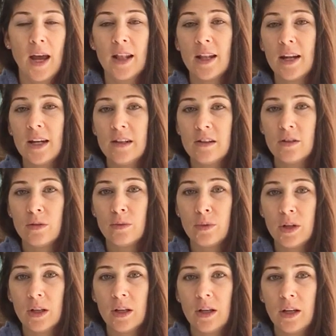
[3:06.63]
And then I did a
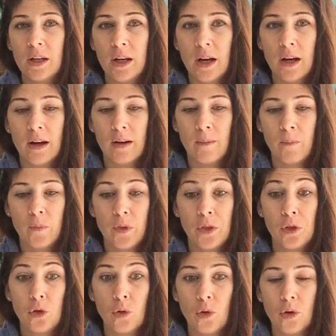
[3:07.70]
really
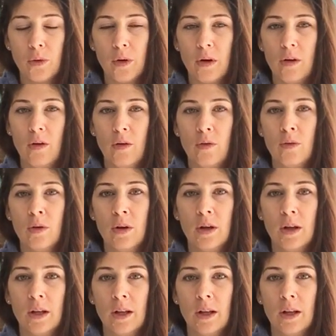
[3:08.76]
thorough